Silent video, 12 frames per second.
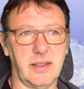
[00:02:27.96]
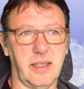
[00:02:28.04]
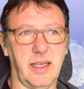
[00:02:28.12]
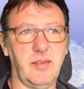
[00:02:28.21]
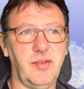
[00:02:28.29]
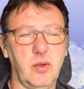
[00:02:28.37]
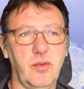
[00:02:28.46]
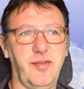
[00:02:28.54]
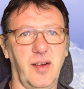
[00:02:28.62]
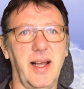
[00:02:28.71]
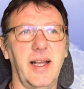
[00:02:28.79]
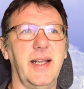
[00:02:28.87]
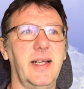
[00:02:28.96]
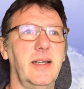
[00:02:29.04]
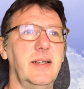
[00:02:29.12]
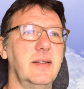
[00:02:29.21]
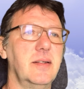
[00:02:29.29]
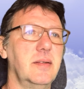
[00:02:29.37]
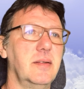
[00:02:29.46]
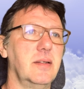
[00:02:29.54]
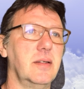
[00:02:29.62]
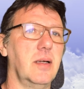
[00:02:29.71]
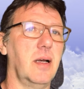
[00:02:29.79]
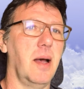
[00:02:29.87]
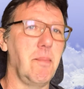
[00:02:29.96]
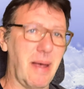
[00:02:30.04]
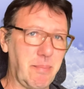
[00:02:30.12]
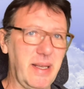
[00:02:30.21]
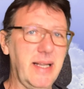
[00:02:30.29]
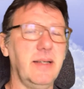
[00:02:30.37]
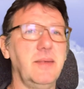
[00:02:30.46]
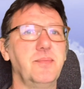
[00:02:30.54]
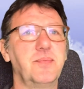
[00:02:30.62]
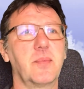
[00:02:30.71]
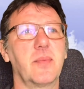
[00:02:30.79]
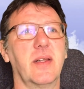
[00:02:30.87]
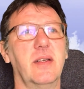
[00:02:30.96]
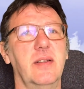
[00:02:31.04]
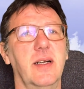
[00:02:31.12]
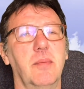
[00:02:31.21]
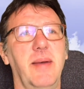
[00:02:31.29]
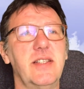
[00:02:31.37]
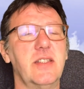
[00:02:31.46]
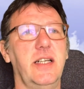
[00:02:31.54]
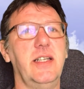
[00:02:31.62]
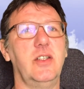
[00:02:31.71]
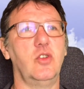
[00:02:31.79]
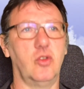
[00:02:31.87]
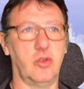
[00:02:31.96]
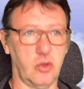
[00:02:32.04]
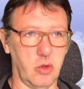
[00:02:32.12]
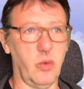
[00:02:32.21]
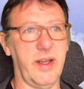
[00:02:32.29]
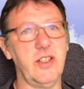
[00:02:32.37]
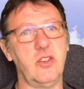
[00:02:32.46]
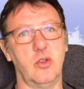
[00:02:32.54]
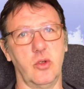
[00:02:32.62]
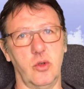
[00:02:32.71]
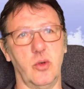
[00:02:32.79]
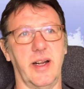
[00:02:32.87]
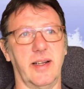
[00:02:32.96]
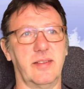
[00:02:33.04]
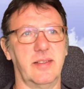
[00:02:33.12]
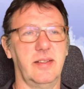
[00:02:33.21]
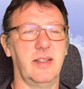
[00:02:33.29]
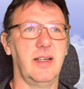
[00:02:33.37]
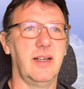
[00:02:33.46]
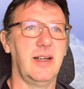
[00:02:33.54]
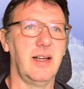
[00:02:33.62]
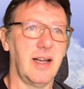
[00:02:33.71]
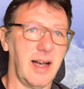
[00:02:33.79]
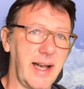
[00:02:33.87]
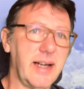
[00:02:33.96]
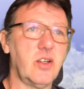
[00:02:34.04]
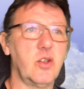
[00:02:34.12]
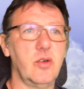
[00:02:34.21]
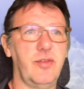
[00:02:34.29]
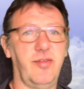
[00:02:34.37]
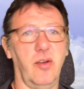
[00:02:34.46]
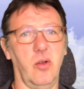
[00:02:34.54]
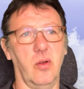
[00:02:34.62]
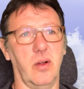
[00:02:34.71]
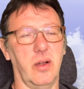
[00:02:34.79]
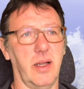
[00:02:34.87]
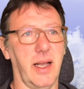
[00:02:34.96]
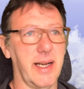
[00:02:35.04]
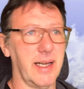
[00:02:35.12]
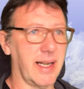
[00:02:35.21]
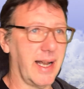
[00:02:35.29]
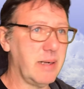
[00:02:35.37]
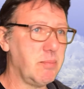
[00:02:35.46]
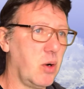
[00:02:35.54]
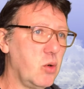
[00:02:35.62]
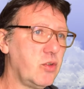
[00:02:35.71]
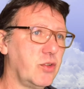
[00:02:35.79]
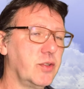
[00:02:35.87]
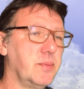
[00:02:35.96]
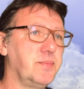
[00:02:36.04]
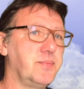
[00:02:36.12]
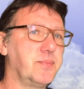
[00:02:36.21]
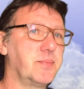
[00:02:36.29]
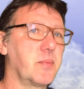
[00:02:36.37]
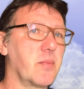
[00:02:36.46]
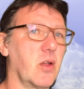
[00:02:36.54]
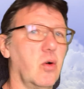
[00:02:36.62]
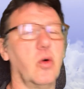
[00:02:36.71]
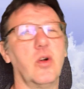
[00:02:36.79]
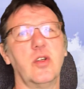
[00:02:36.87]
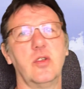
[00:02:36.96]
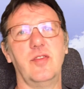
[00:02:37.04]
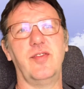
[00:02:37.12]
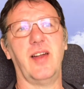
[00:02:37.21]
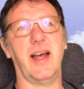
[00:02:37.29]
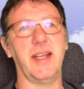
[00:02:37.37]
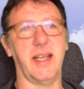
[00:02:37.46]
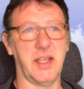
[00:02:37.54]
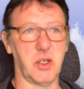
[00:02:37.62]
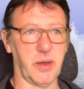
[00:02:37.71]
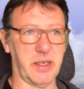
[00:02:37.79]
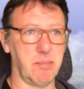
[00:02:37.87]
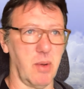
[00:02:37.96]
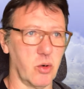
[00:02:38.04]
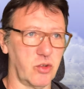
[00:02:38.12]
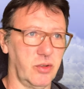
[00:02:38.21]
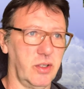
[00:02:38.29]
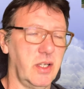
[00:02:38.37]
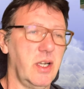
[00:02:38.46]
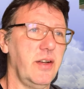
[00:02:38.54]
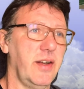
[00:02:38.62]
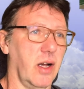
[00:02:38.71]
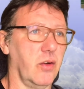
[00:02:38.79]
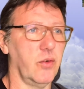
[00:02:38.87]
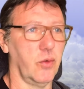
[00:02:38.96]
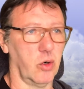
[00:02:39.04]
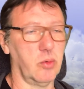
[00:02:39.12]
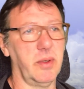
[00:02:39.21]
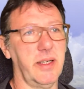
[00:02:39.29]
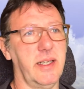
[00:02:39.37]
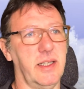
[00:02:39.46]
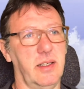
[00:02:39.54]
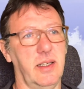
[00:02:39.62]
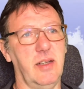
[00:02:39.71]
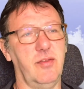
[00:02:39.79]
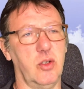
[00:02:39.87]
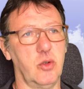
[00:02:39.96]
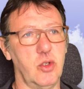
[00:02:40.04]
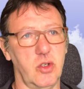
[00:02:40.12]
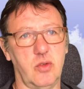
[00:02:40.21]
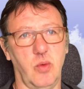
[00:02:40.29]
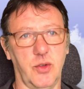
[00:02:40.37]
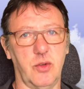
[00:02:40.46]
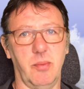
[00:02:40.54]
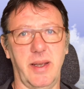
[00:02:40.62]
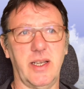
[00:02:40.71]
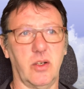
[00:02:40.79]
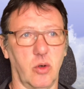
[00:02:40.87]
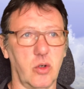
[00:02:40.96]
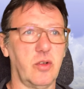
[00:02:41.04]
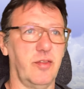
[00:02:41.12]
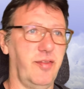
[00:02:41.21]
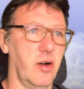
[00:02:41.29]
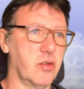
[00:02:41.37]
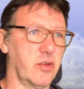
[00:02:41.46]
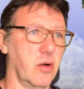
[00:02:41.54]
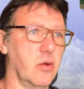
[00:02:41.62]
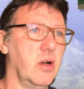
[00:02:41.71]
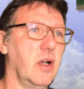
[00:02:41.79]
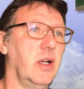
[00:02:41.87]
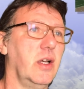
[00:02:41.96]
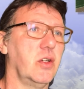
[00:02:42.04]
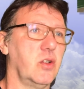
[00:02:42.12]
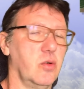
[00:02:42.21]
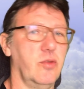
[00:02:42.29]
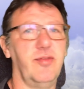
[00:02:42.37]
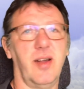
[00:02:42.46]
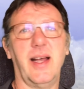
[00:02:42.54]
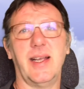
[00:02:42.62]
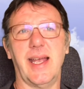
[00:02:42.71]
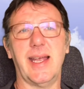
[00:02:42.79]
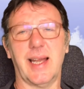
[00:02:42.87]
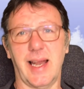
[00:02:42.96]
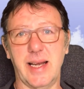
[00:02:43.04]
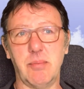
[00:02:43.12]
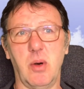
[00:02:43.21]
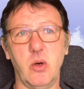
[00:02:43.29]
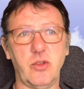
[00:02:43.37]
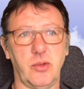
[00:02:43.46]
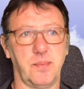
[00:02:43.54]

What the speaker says: if you fly a mapping, there are basically two ways to do that. Either you fly a line mode or you fly a grid mode. Now, normally, if you just want to make an orthophoto, you fly a line mode.